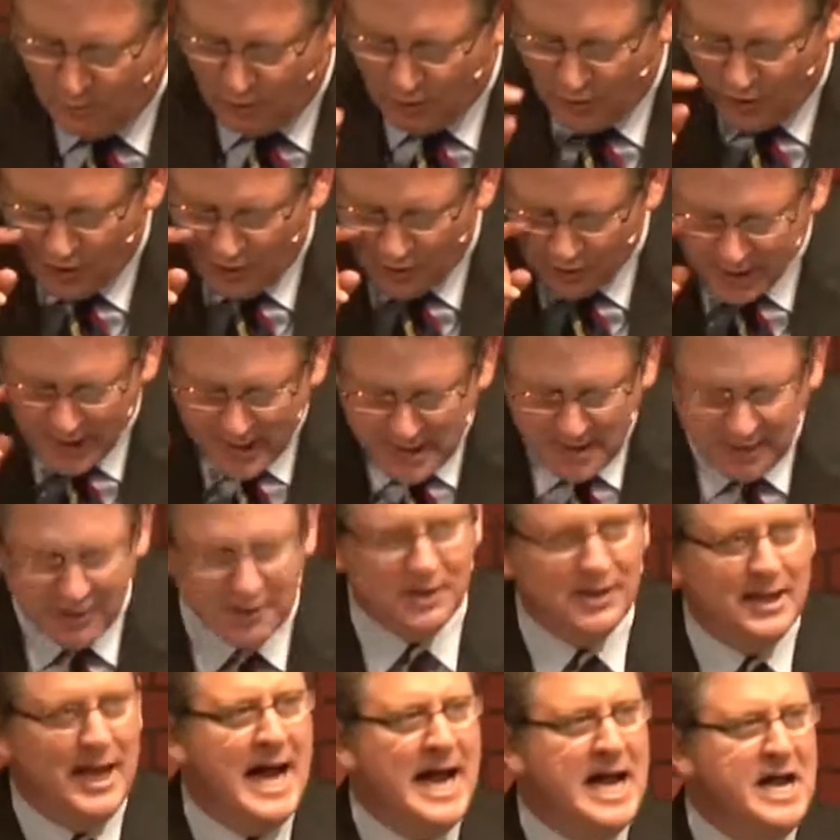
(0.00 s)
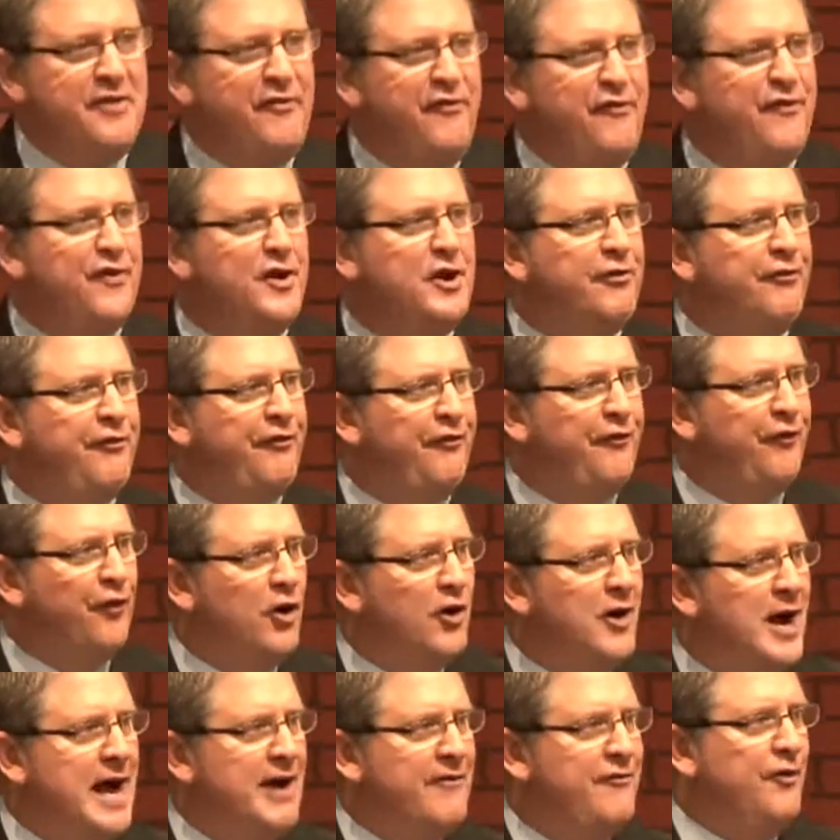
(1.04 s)
the world, life
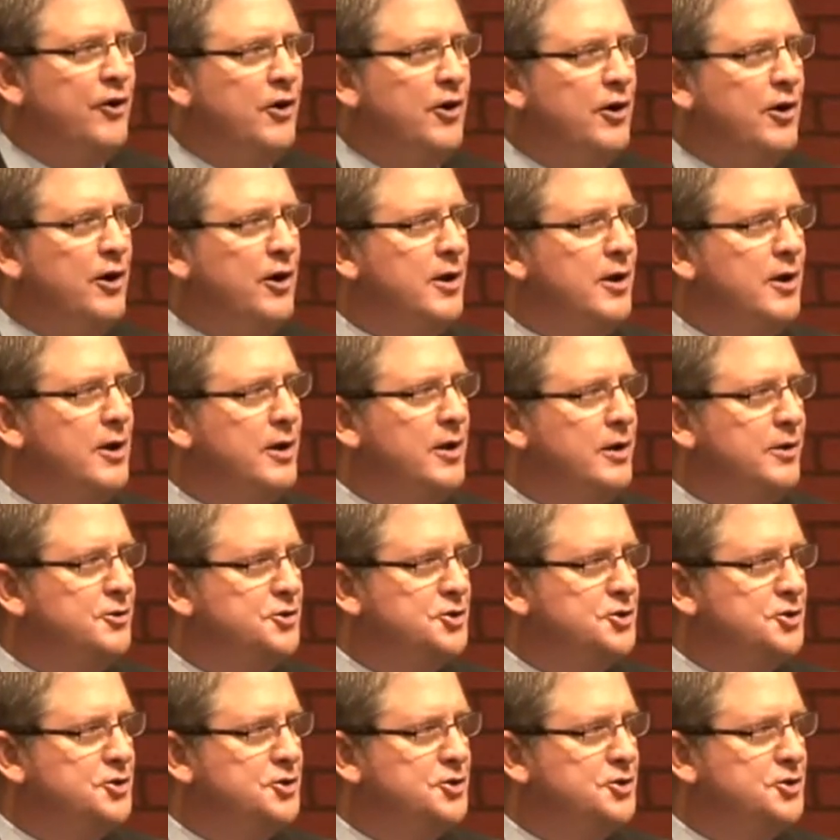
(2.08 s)
forever